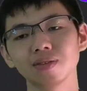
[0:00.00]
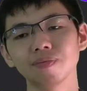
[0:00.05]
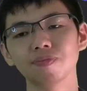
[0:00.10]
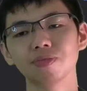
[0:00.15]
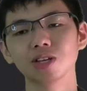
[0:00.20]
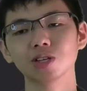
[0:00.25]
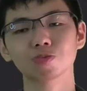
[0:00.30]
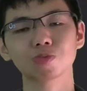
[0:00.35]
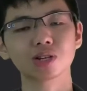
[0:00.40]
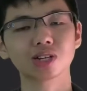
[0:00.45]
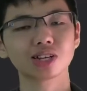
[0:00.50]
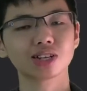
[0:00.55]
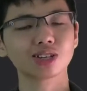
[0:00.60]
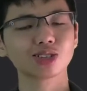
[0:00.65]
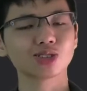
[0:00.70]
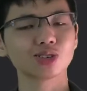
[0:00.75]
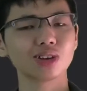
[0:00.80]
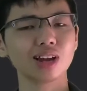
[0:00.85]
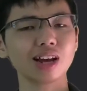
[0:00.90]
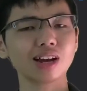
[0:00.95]
year is
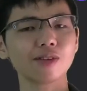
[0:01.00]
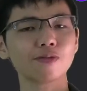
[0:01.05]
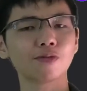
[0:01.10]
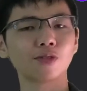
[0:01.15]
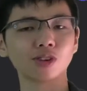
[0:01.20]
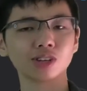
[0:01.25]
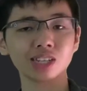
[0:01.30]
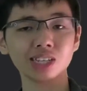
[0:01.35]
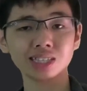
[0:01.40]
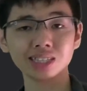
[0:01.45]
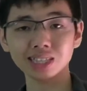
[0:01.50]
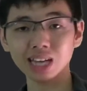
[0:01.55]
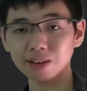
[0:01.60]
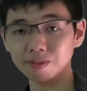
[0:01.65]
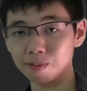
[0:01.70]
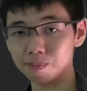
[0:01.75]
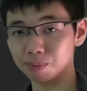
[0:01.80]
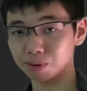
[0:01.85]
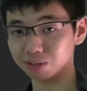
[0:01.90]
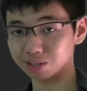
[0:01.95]
predicted to land at
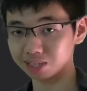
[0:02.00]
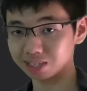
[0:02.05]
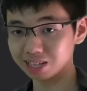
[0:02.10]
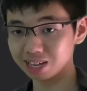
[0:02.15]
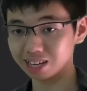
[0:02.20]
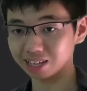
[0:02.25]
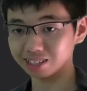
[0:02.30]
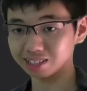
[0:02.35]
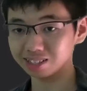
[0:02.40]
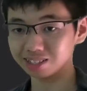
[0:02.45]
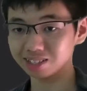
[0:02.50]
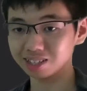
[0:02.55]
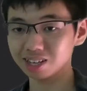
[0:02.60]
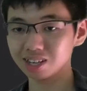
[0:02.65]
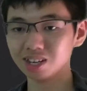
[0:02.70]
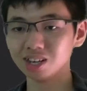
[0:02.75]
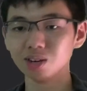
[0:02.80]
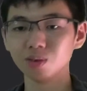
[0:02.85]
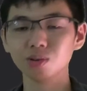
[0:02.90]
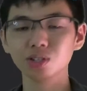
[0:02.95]

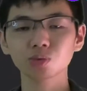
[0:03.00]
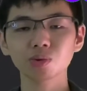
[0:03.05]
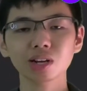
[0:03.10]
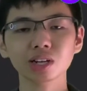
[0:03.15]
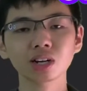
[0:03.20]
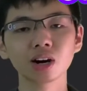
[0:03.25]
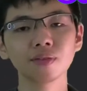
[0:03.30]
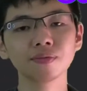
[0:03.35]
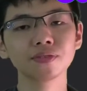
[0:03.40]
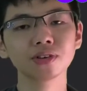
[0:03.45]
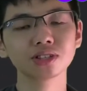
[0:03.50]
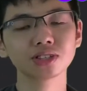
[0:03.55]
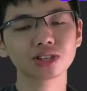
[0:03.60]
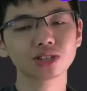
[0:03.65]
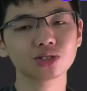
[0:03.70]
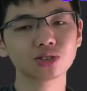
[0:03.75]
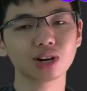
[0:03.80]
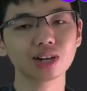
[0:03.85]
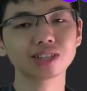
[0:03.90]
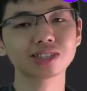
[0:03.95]
47%, which when
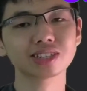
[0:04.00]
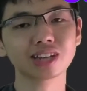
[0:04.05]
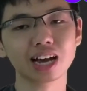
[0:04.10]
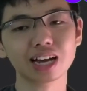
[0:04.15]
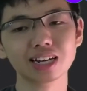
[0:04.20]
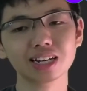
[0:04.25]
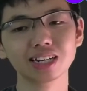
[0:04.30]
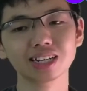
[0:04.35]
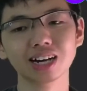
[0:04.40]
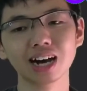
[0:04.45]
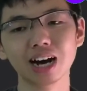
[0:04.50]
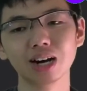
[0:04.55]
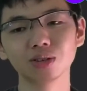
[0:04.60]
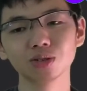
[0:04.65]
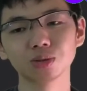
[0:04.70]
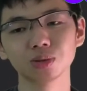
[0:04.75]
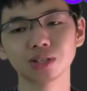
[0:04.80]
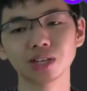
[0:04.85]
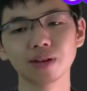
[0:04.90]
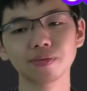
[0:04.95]
converted to attendee
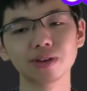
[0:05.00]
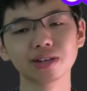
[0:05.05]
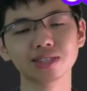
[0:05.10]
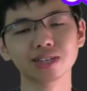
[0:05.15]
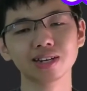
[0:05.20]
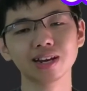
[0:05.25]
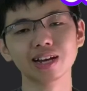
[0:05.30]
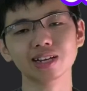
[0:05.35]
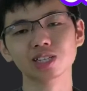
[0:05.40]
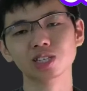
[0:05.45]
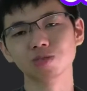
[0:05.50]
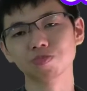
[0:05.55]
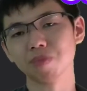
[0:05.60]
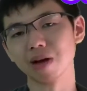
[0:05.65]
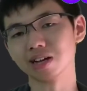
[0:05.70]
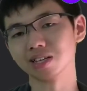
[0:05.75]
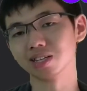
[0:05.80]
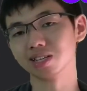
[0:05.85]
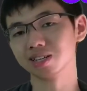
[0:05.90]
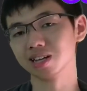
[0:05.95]
count would give us an
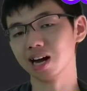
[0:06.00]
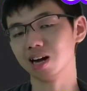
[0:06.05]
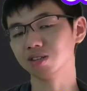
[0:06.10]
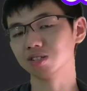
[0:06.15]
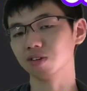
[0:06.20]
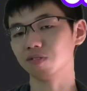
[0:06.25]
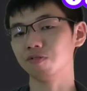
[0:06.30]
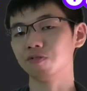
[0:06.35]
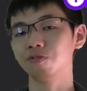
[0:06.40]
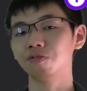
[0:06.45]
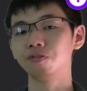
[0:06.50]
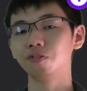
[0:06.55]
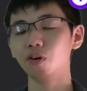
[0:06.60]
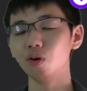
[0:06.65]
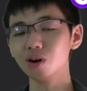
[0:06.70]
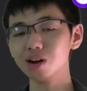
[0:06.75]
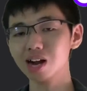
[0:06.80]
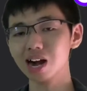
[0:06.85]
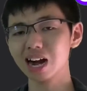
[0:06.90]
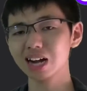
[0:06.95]
expected count of
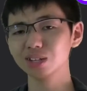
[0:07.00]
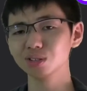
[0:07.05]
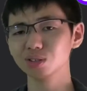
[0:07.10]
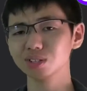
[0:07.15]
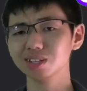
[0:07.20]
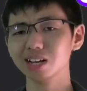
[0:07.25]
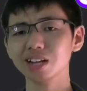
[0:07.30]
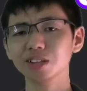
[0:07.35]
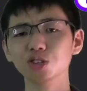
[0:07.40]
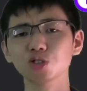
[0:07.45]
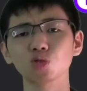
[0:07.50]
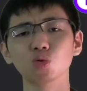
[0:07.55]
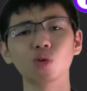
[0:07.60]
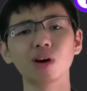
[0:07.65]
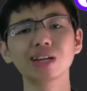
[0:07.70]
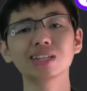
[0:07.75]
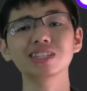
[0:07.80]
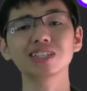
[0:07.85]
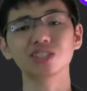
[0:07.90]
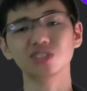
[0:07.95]

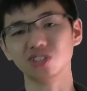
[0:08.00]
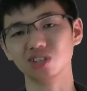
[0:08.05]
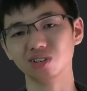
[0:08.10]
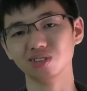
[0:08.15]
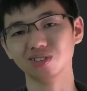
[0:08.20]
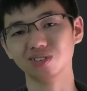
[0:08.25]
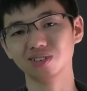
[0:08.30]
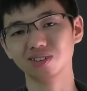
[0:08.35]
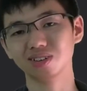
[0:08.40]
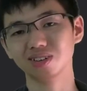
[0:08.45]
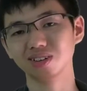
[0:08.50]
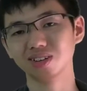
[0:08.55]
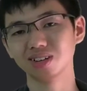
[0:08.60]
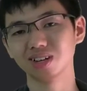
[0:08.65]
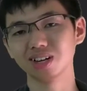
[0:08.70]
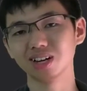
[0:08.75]
422.